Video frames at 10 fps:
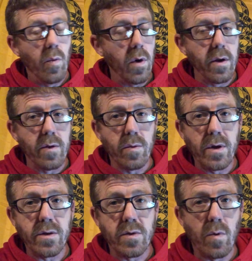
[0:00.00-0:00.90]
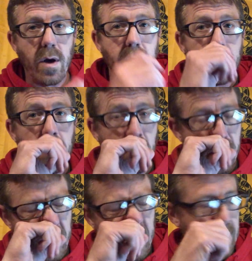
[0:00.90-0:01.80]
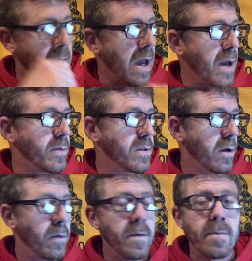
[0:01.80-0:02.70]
One of the reasons why they wanted the capstone,